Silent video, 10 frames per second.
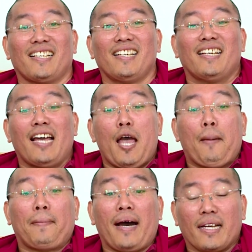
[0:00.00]
you know,
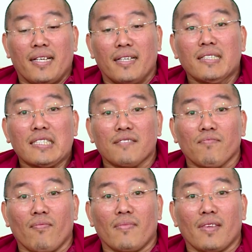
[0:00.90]
but
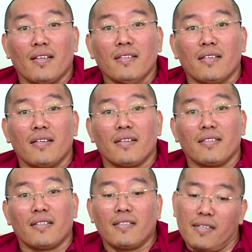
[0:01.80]

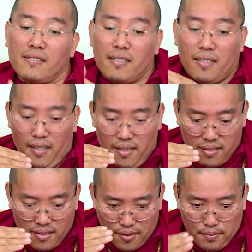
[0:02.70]
you know,
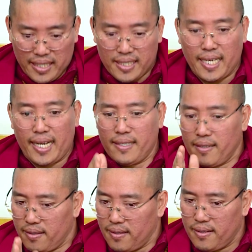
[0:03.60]
meditate,
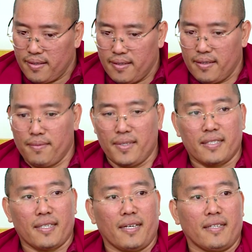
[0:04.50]

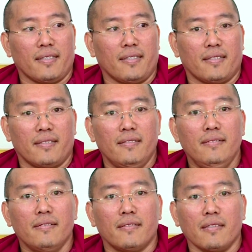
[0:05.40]
meditate. You know,
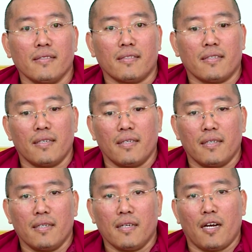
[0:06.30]
you know,
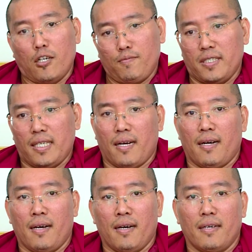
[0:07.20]
open your
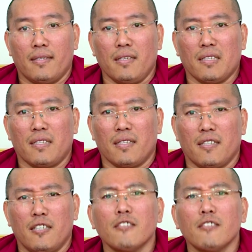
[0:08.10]
heart. You know,